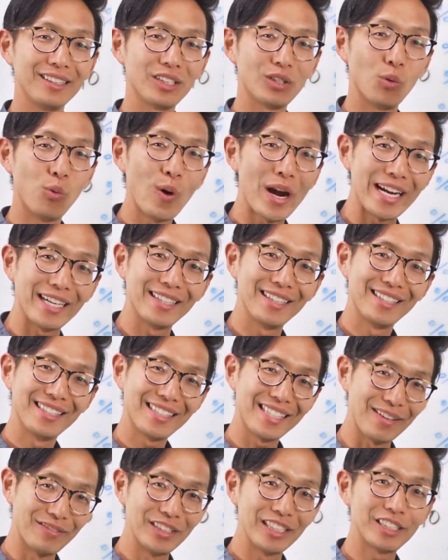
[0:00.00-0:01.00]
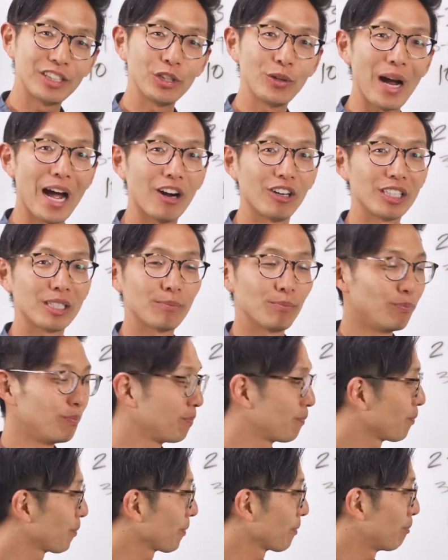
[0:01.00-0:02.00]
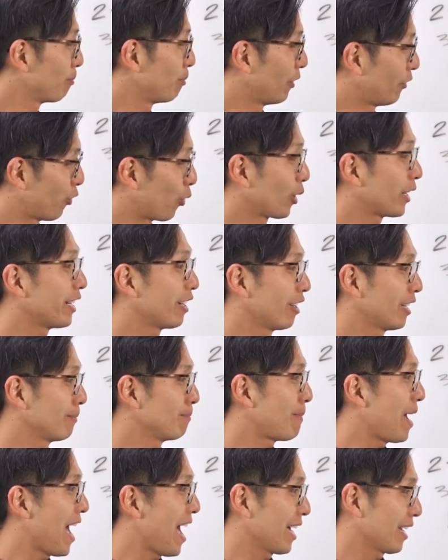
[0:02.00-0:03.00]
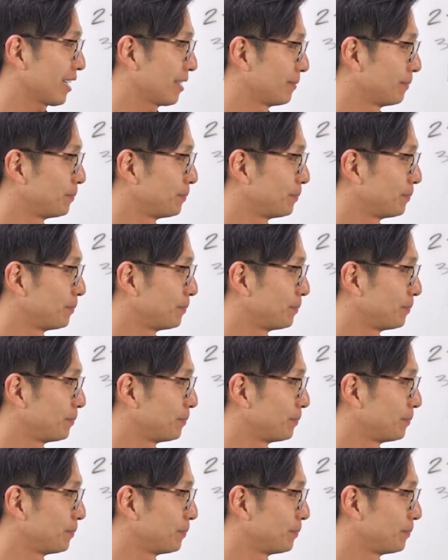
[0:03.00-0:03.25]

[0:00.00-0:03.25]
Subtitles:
to wait 72 hours before hearing back.